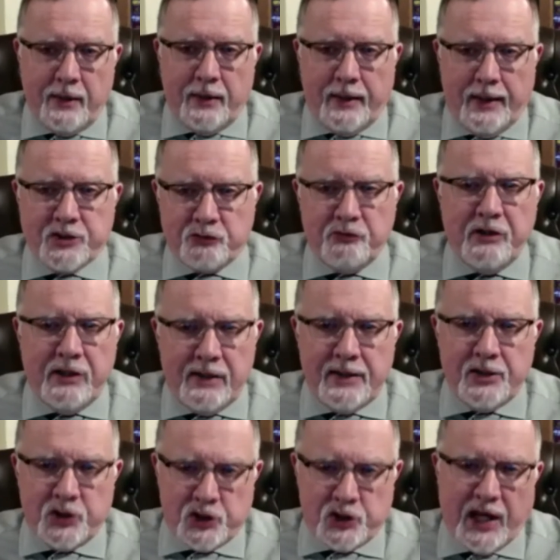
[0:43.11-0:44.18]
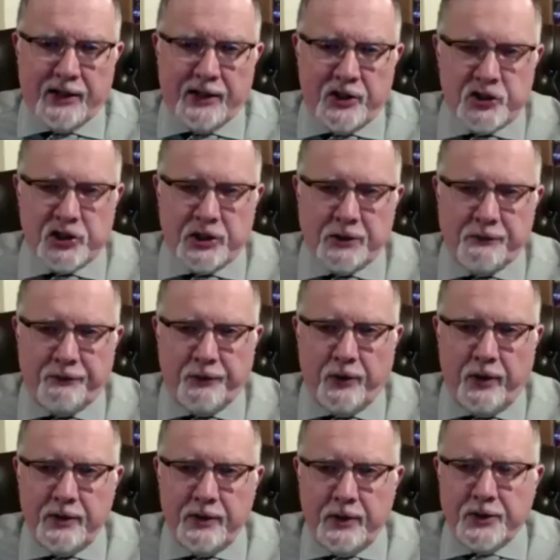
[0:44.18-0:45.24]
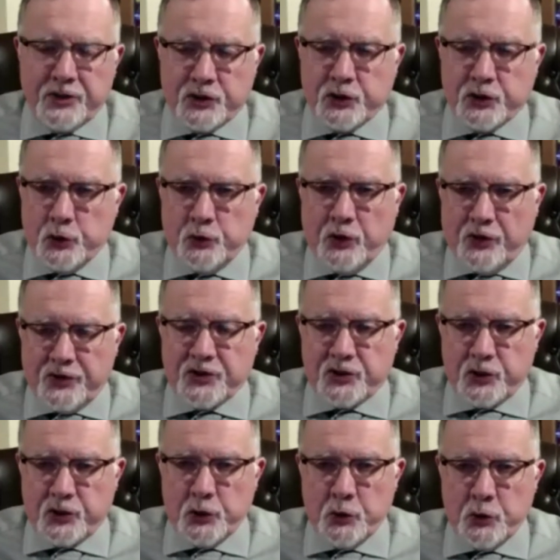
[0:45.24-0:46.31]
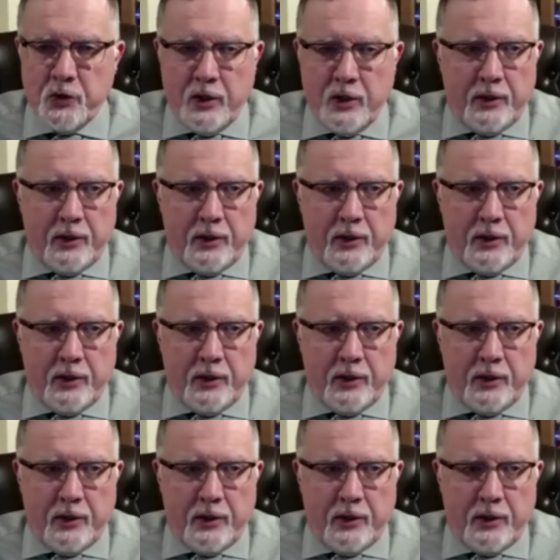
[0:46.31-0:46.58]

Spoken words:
is really challenging for students to